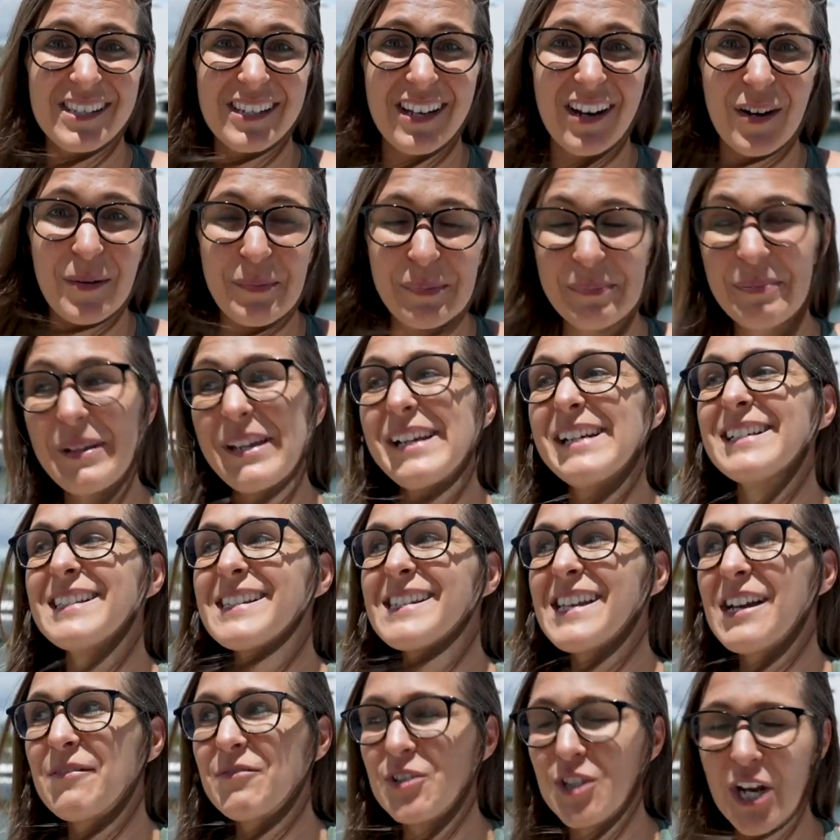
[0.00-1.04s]
our plans
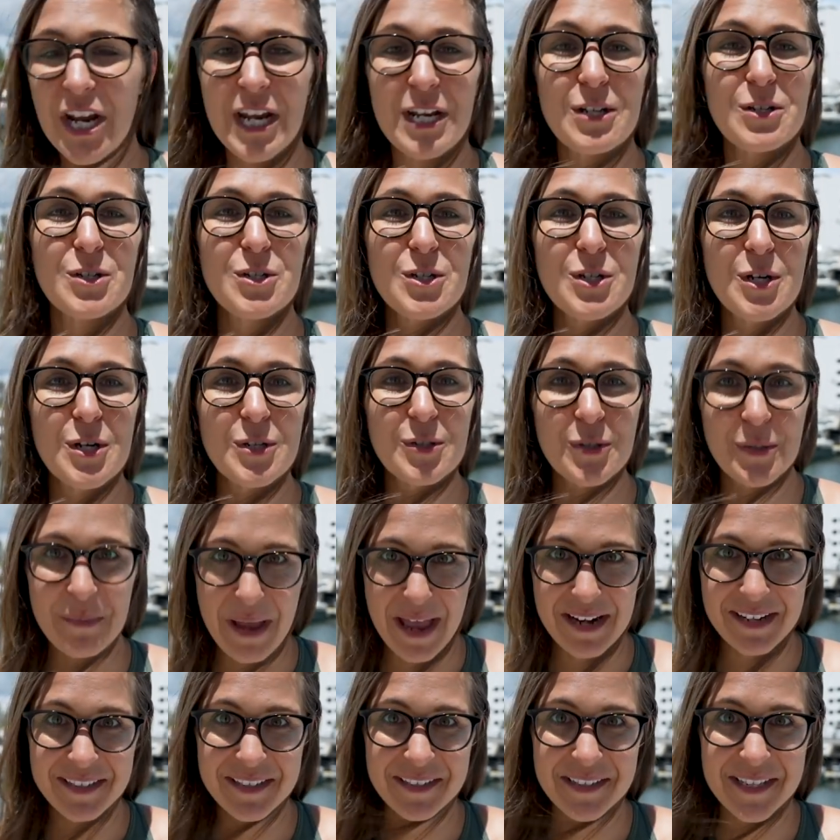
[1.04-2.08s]
have changed
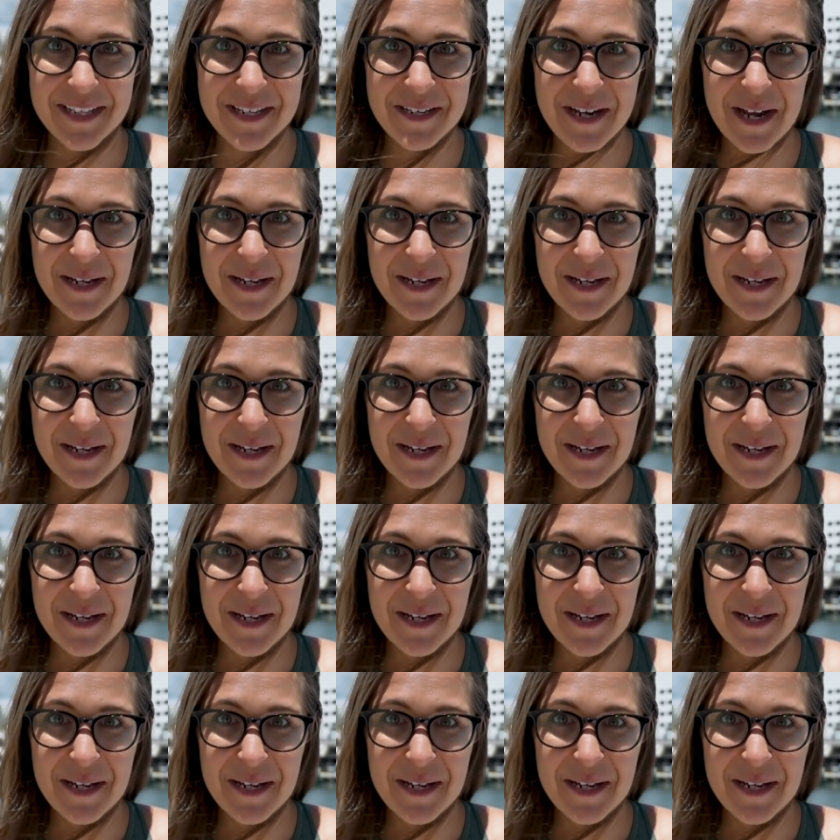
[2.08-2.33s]
dramatically.